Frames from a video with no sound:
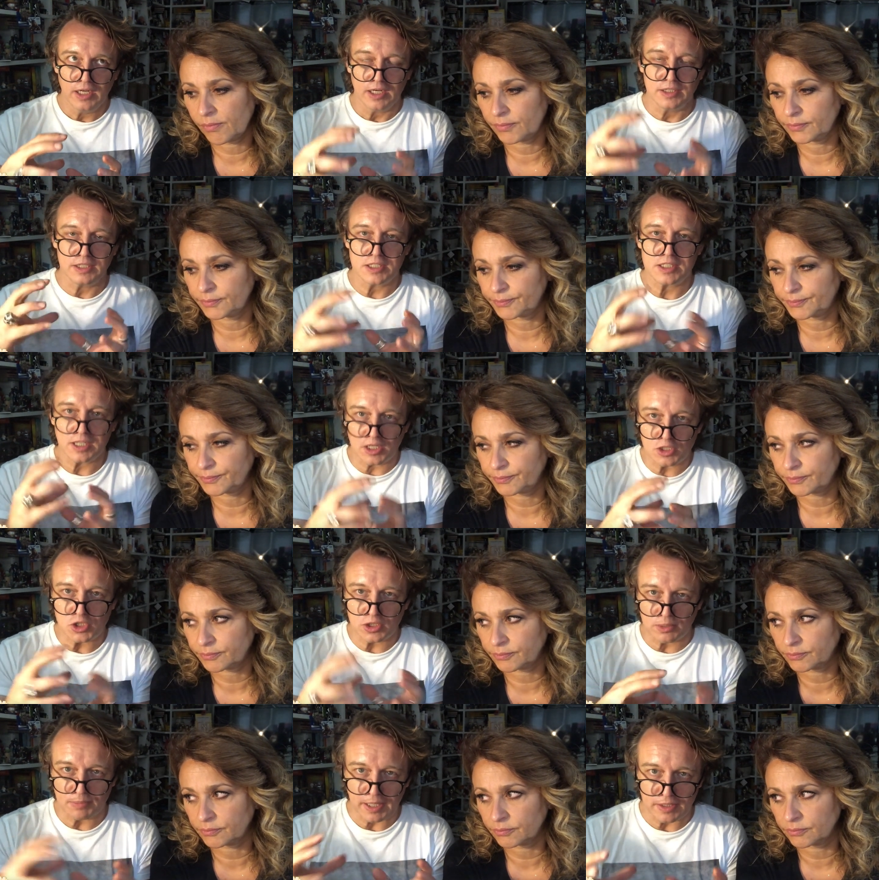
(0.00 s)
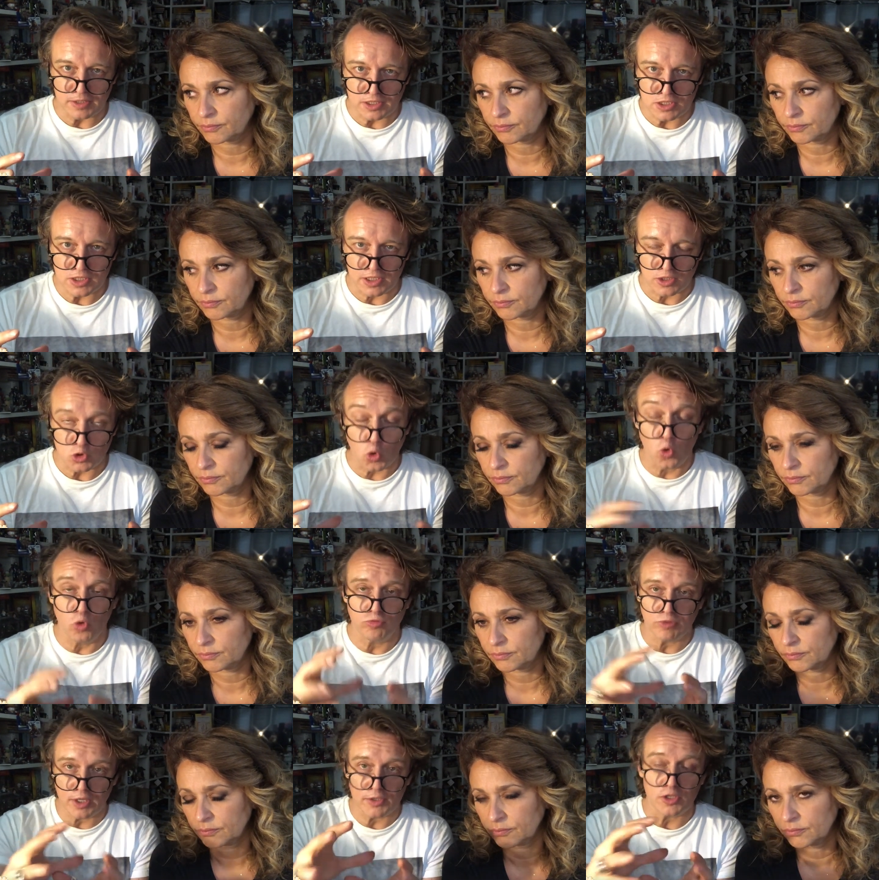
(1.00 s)
Speaker 1: a discussion about these things,
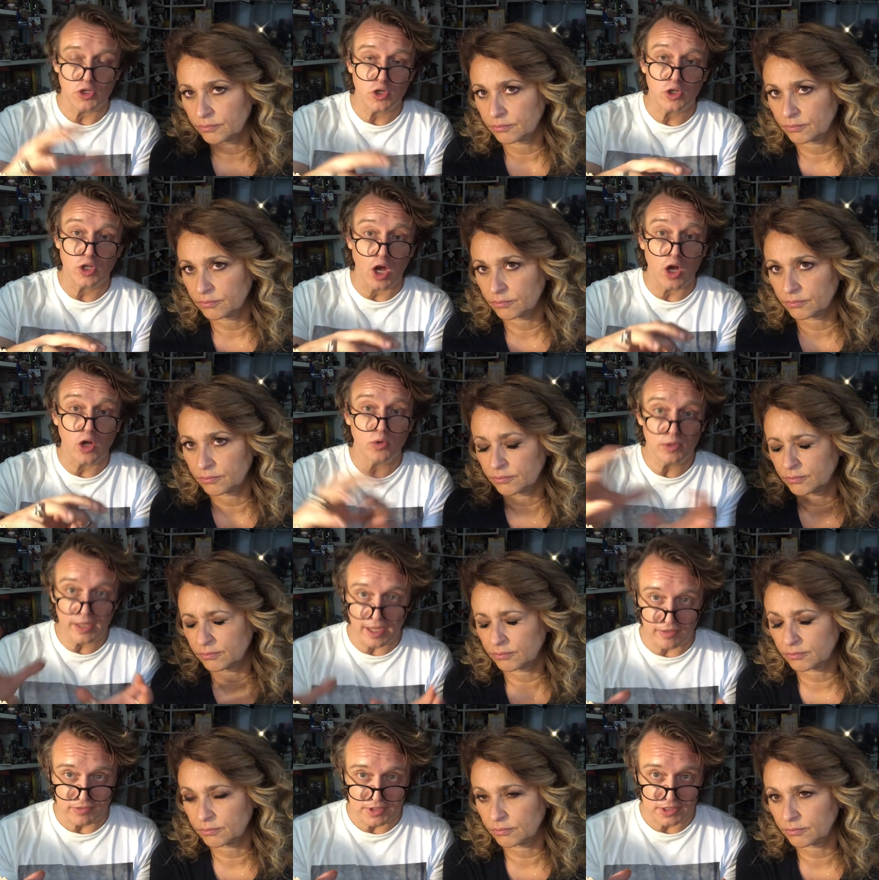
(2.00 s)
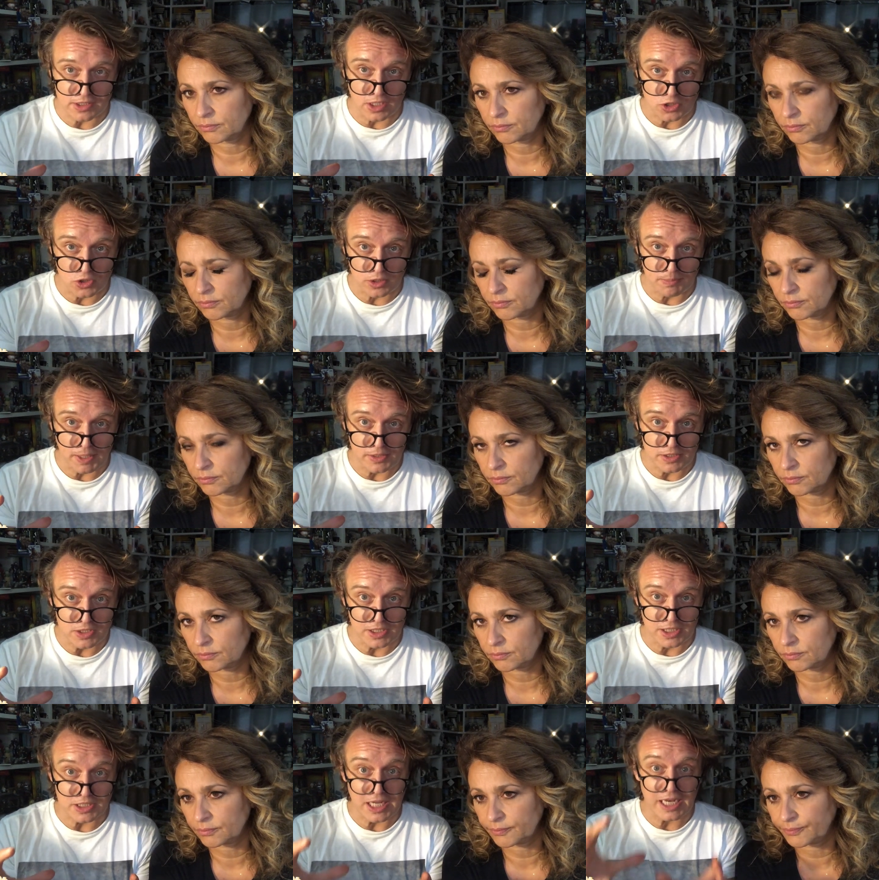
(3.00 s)
or rather, you can only have a discussion about these
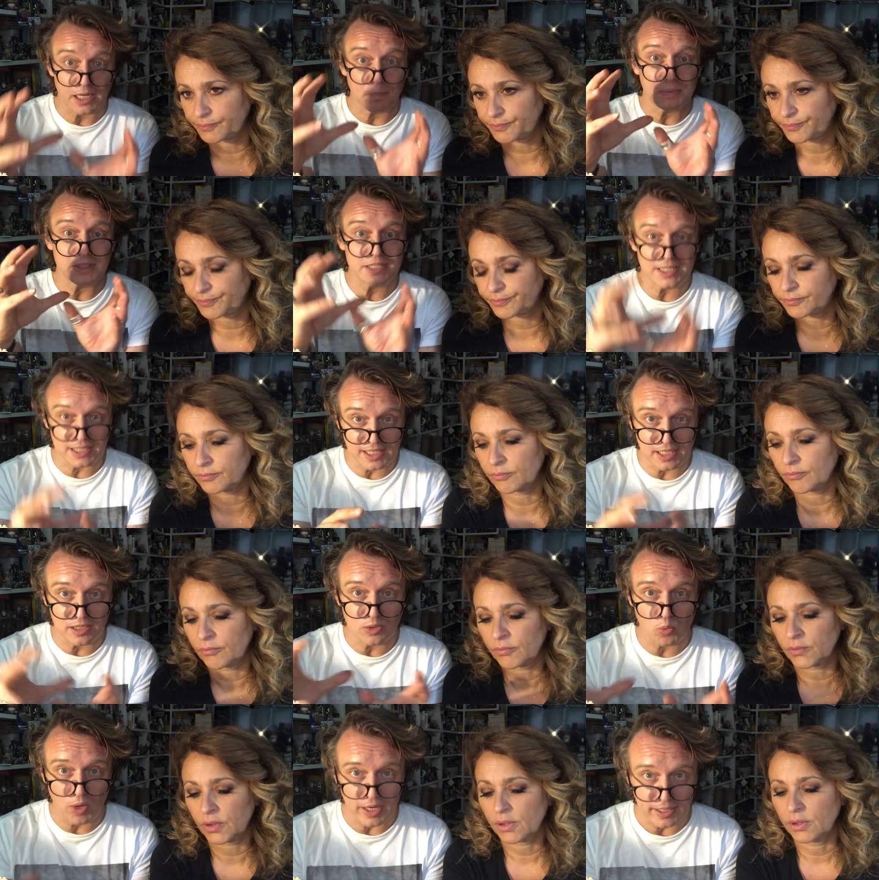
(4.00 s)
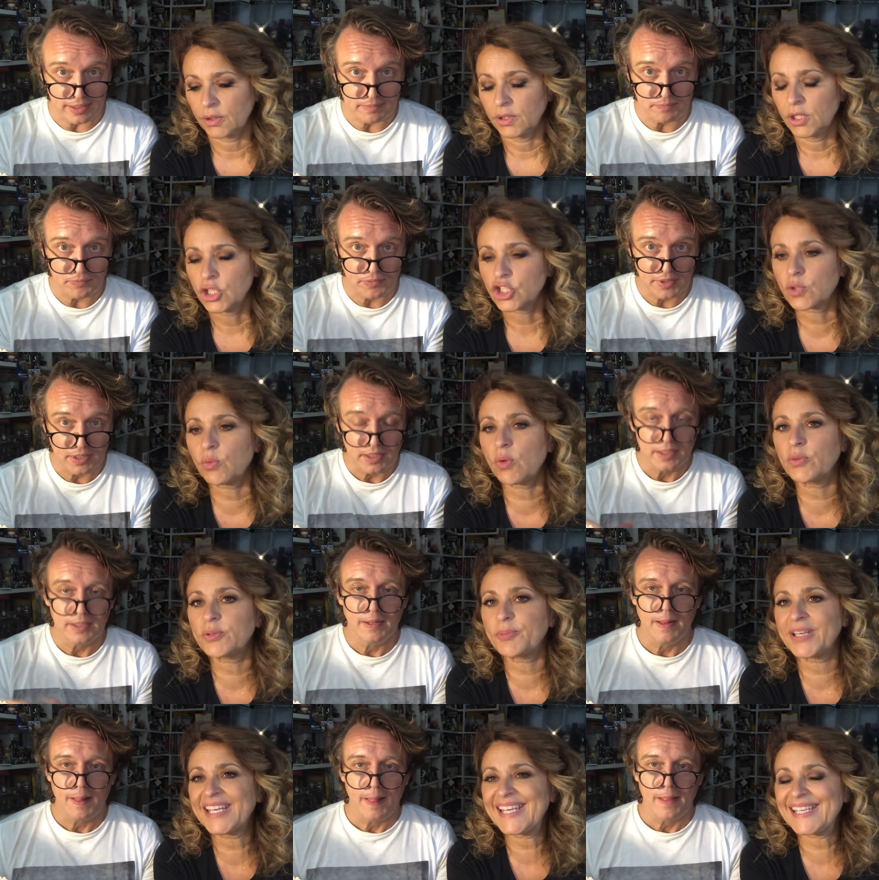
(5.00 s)
things in a particular way.
Speaker 2: So, what would
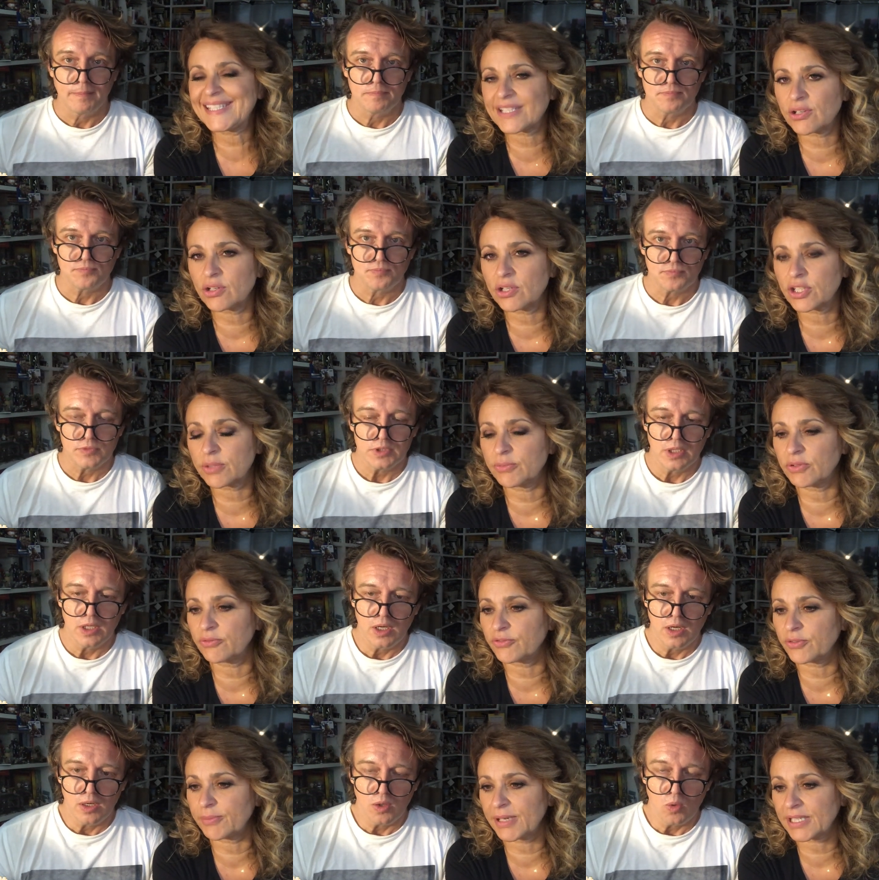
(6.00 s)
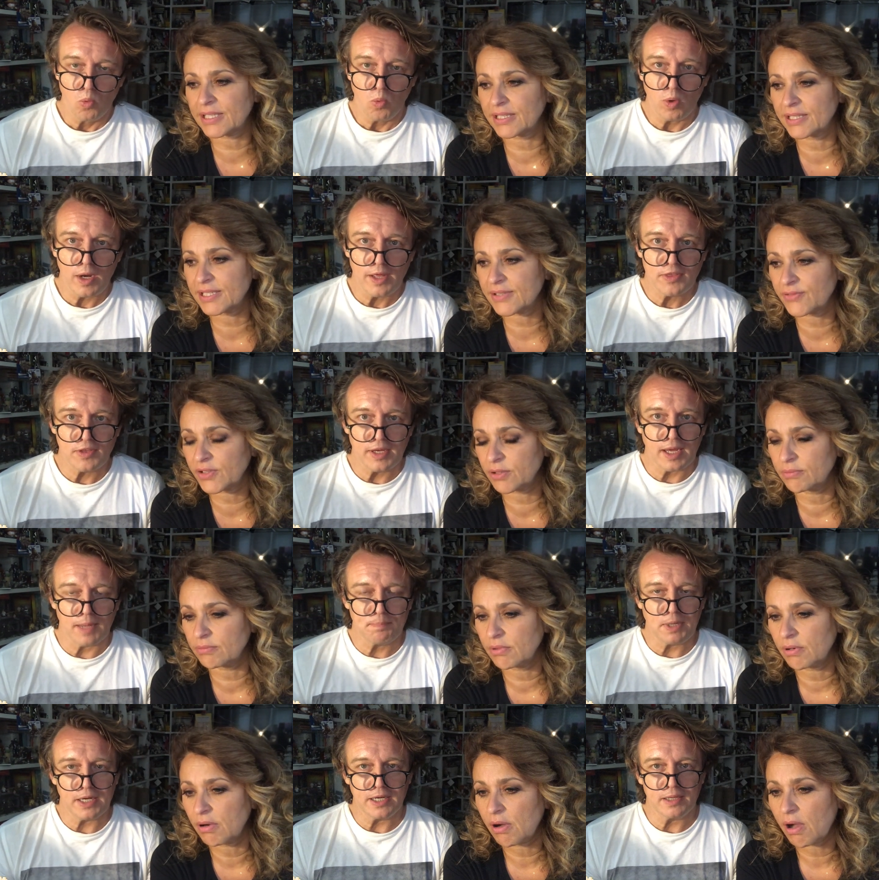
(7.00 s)
be his argument for making? Well, I film? think
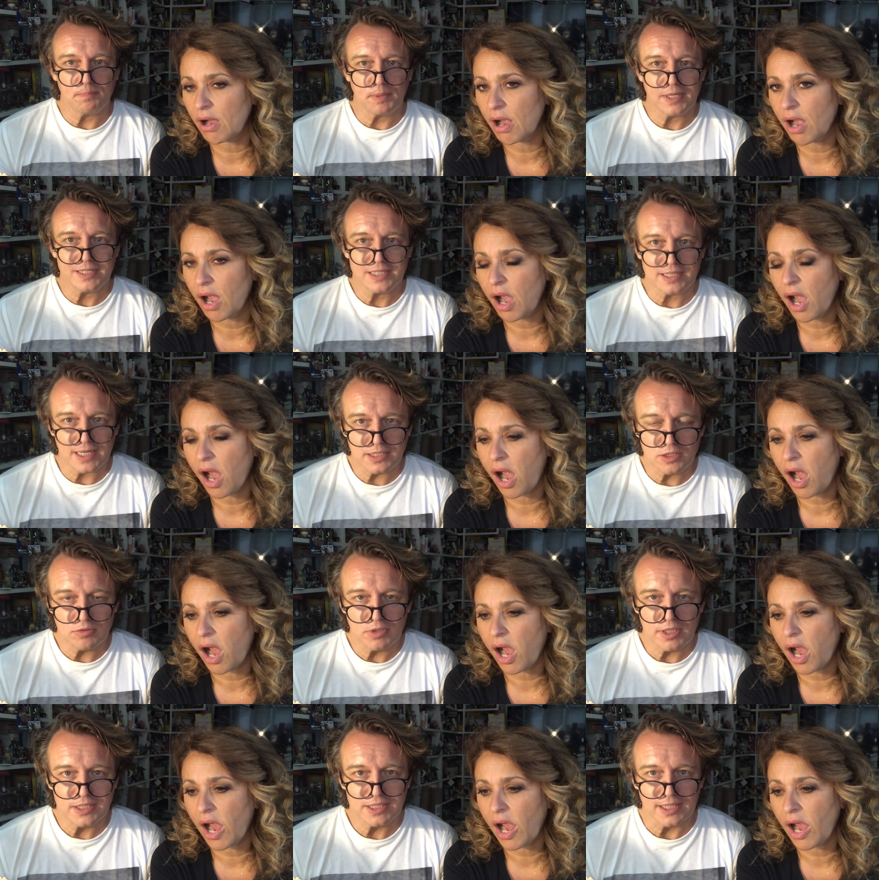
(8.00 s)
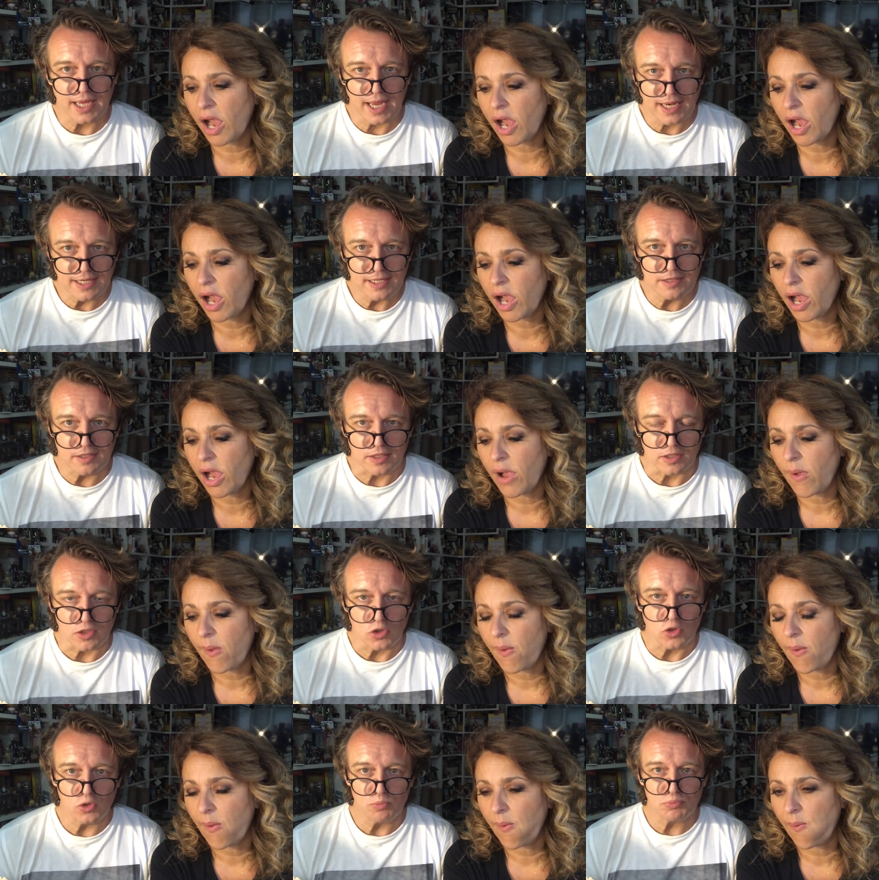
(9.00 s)
Speaker 1: by by satirising anything,
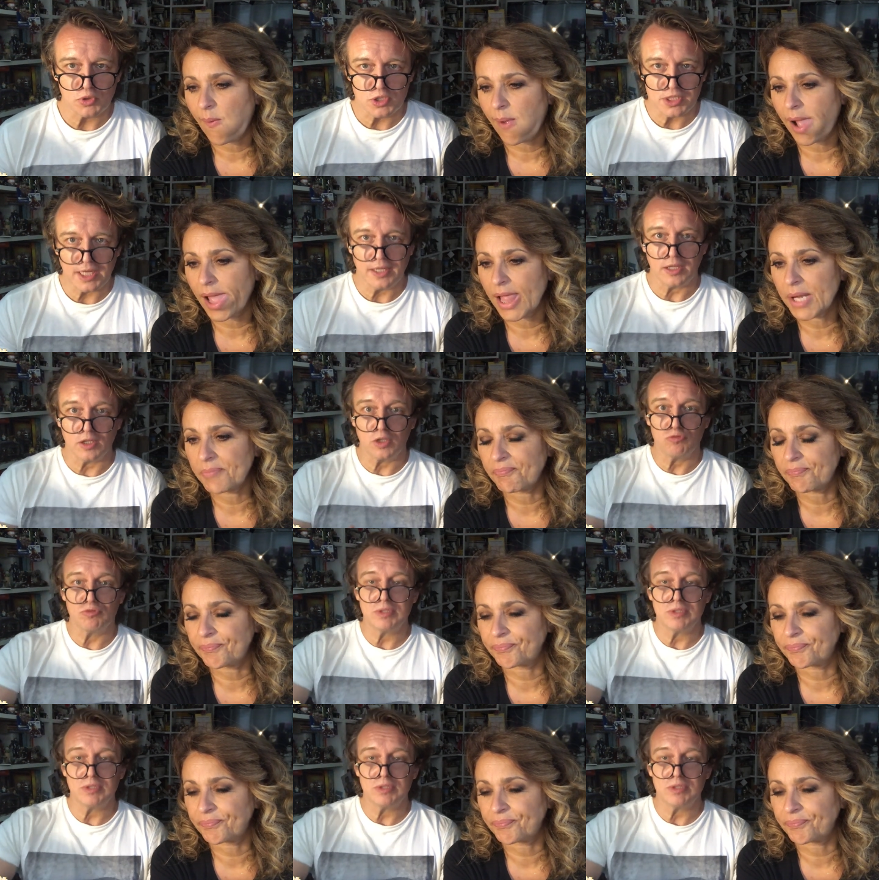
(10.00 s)
you present the